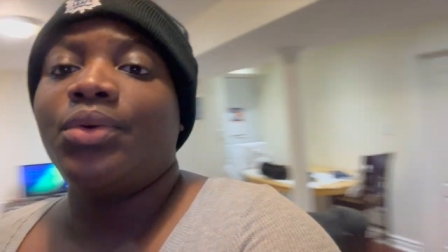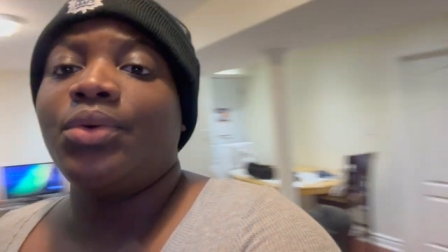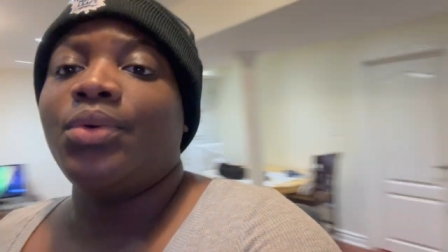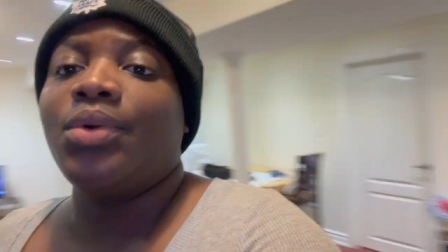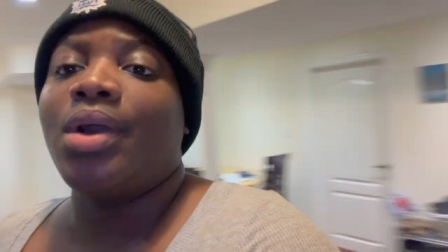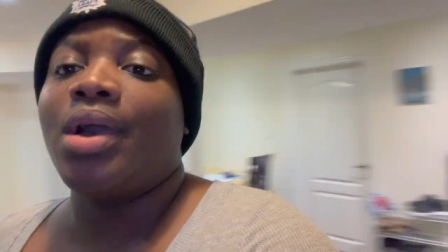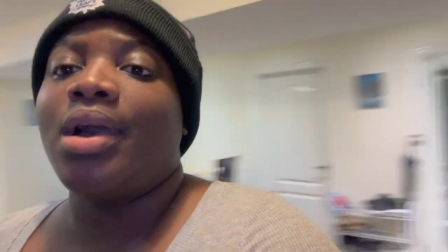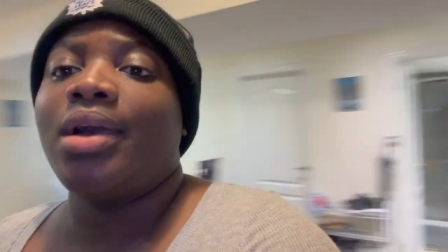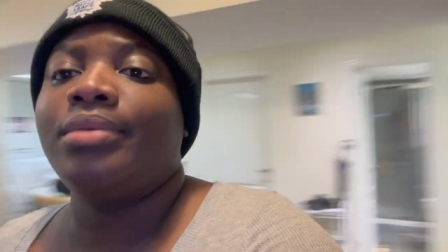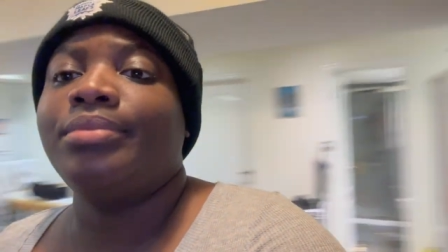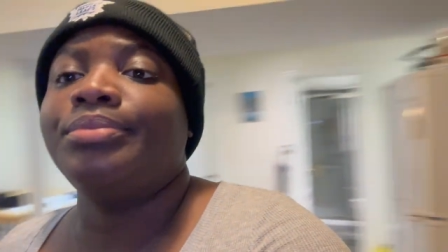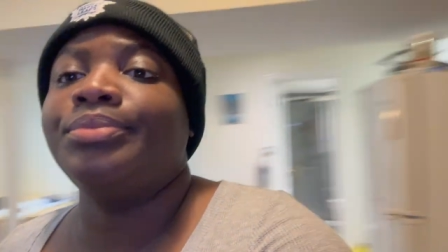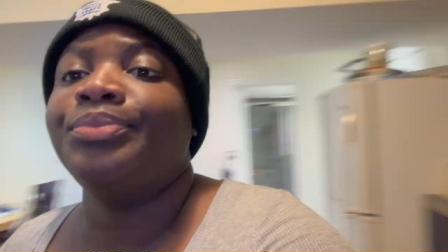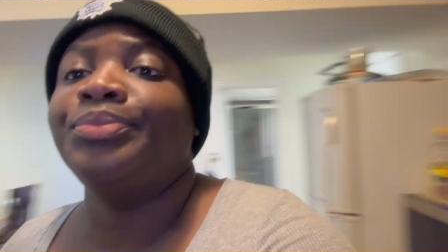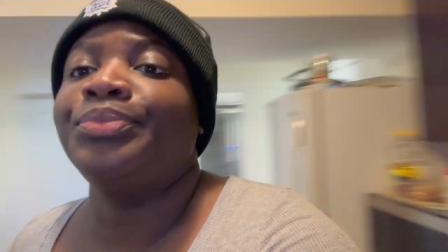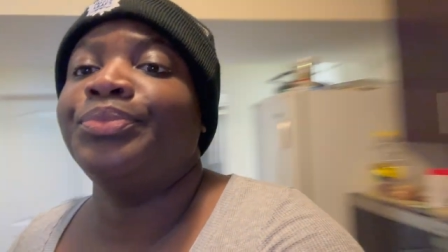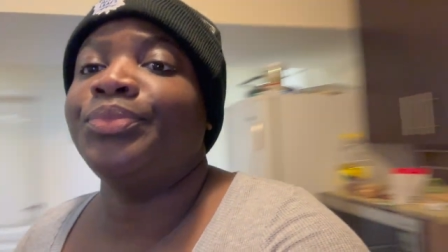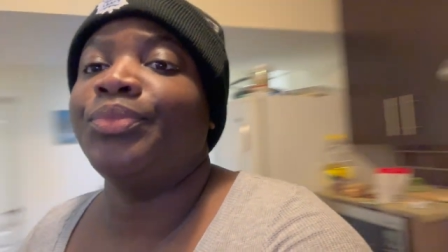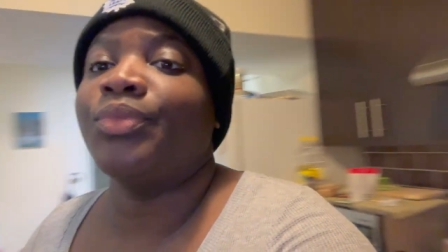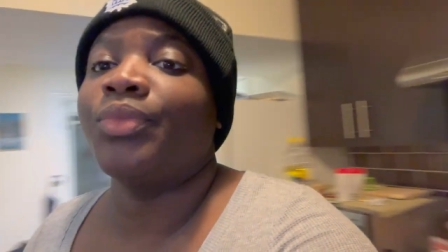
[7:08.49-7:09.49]
so um
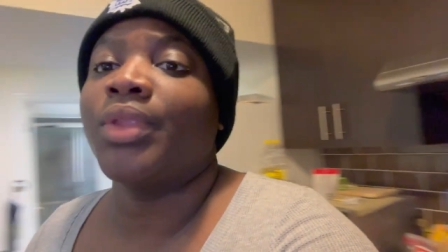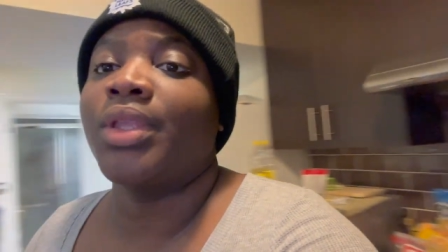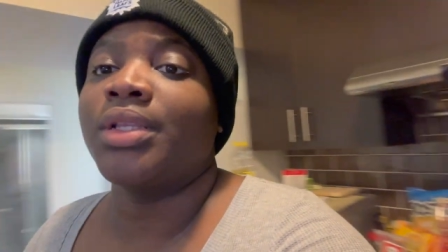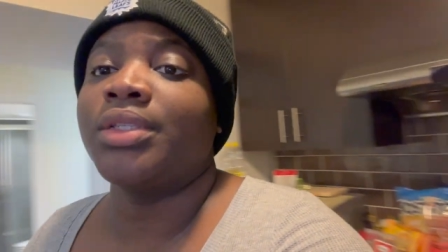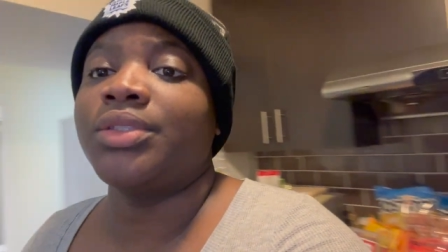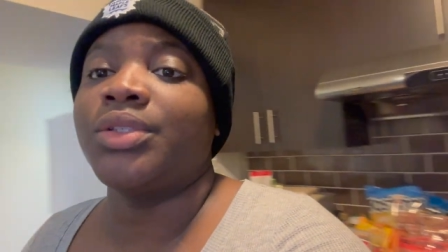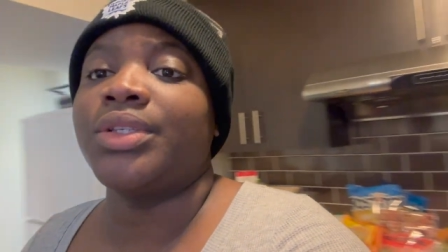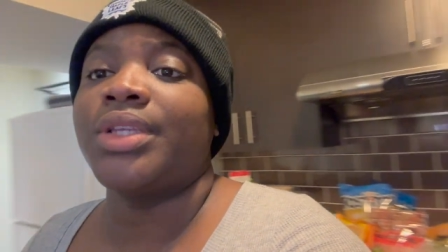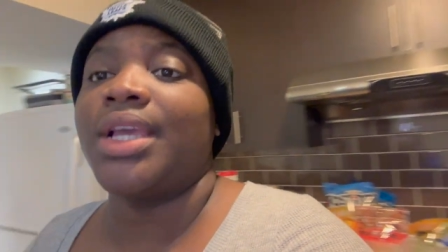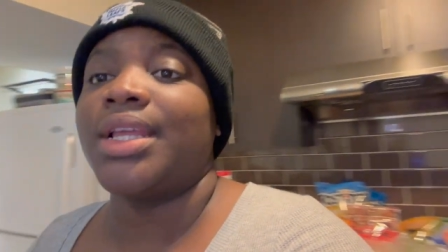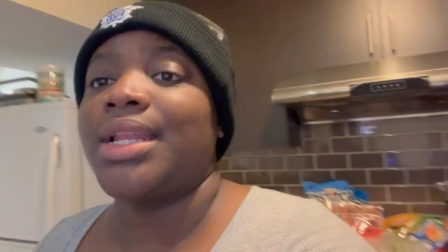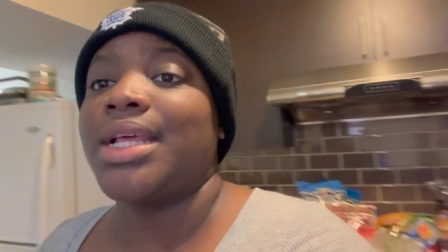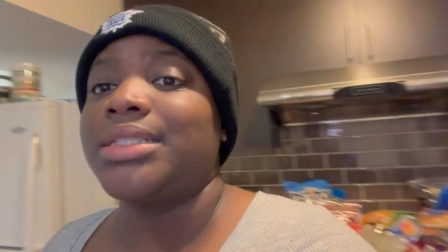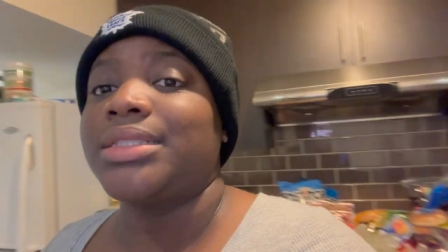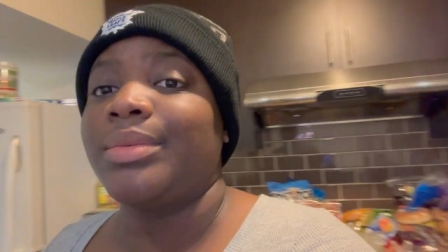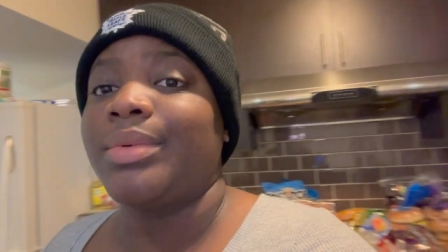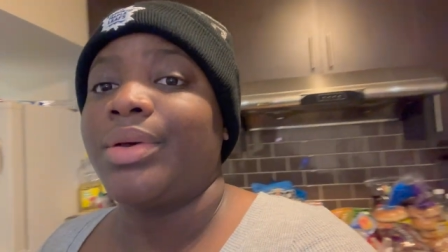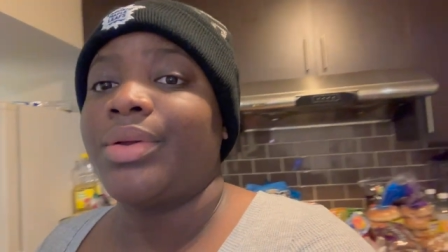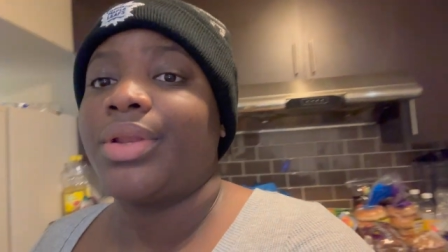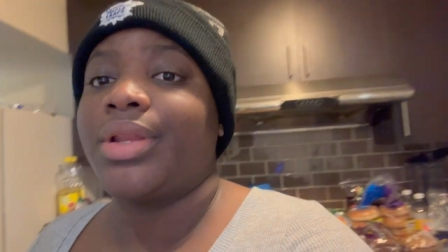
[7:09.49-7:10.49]
so yeah that's
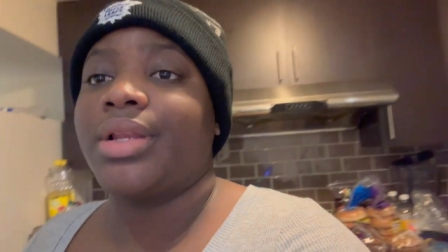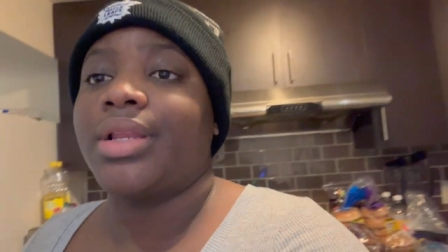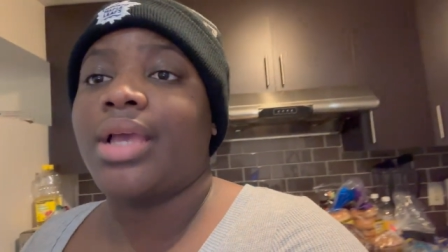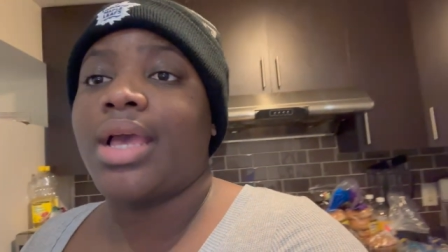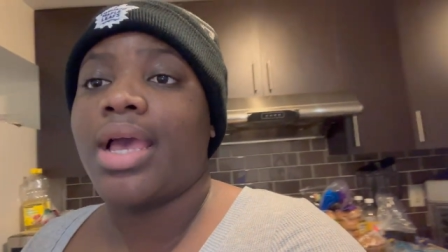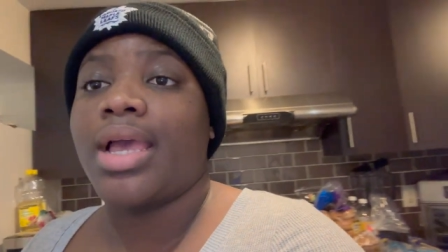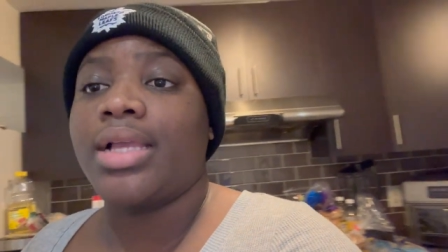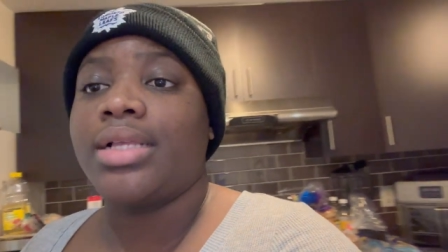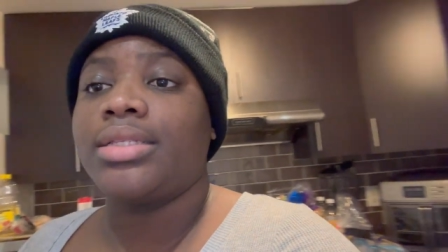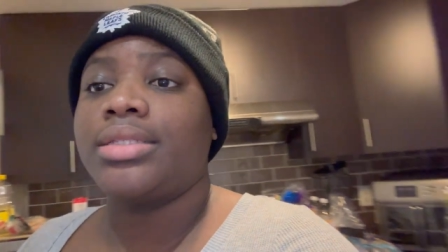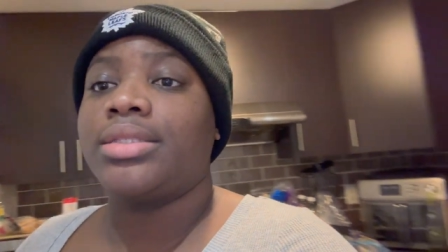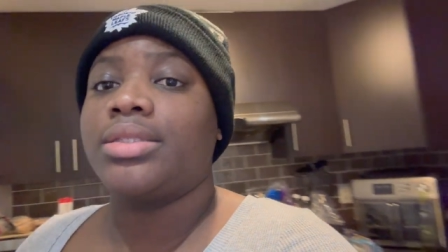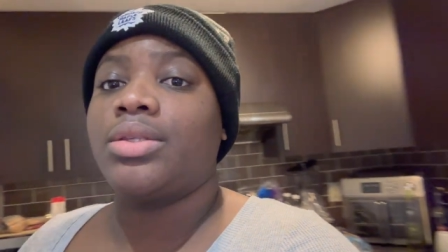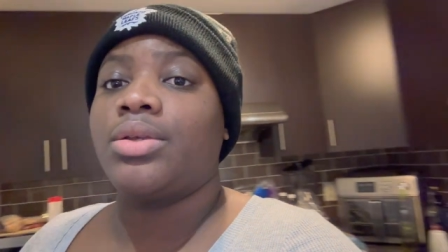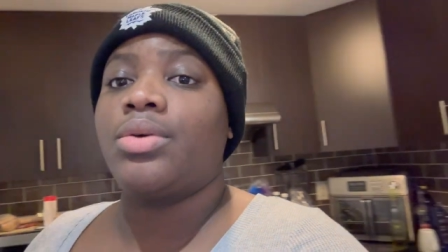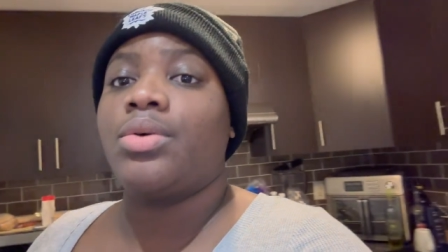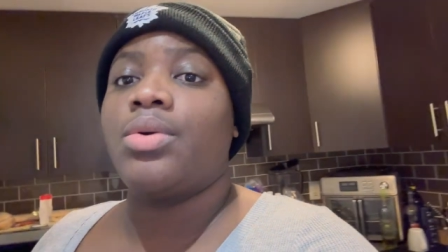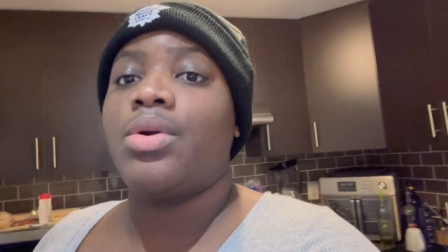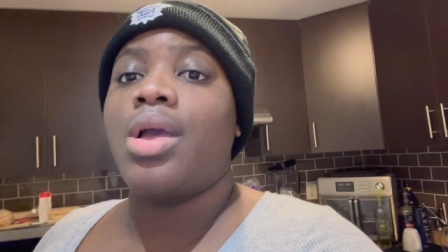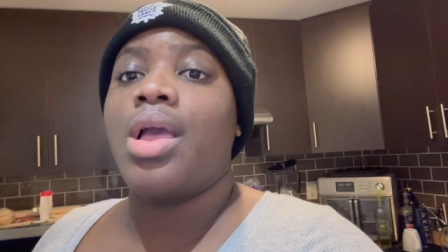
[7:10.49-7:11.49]
about it guys
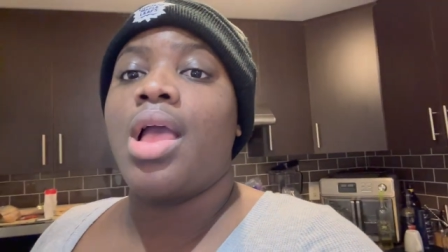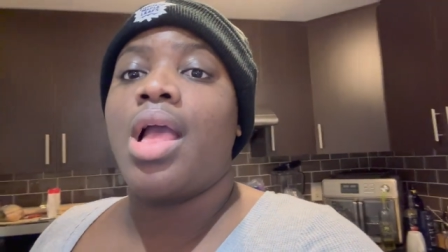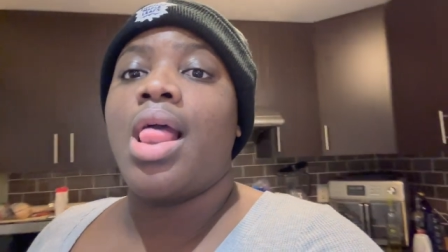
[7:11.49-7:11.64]
so